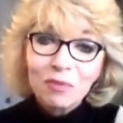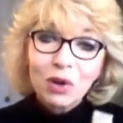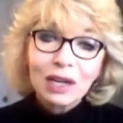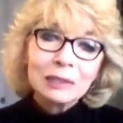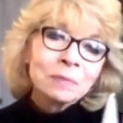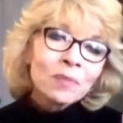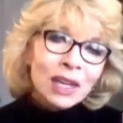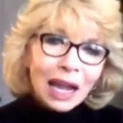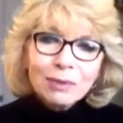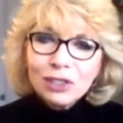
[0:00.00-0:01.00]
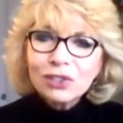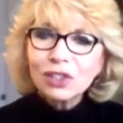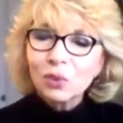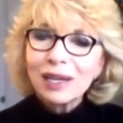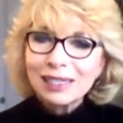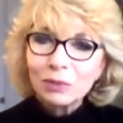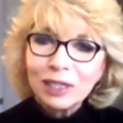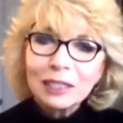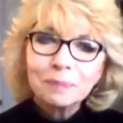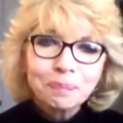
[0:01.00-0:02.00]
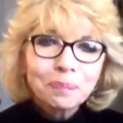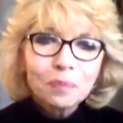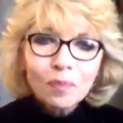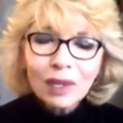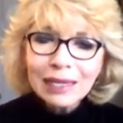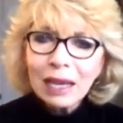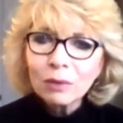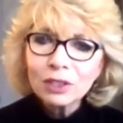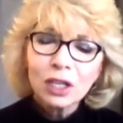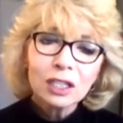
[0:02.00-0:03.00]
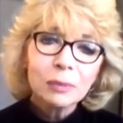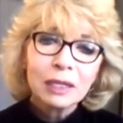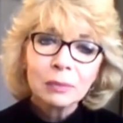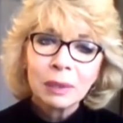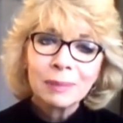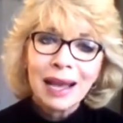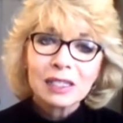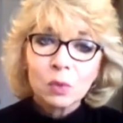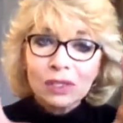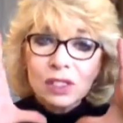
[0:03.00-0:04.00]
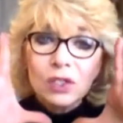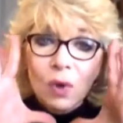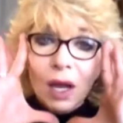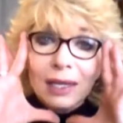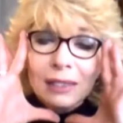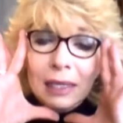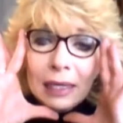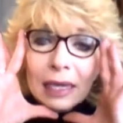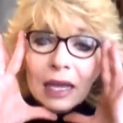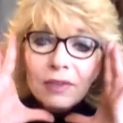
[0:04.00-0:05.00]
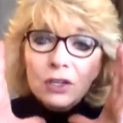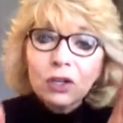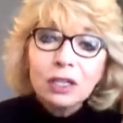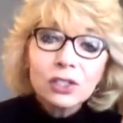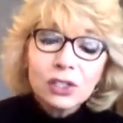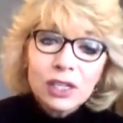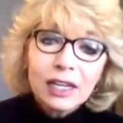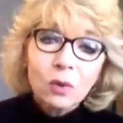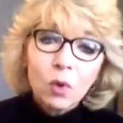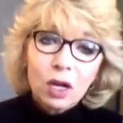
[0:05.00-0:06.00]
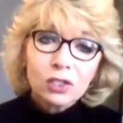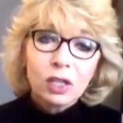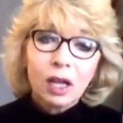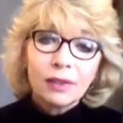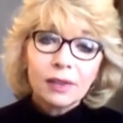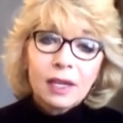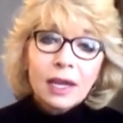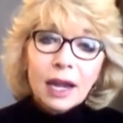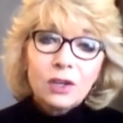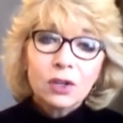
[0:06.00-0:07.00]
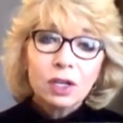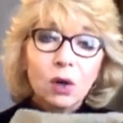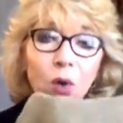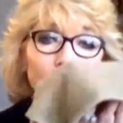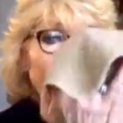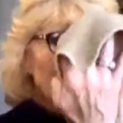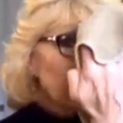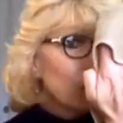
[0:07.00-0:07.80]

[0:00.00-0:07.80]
product. I would use it twice a week. Now I want to tell you a little about masks. Once it dries, then you're going to just take a washcloth and you're going to hold it over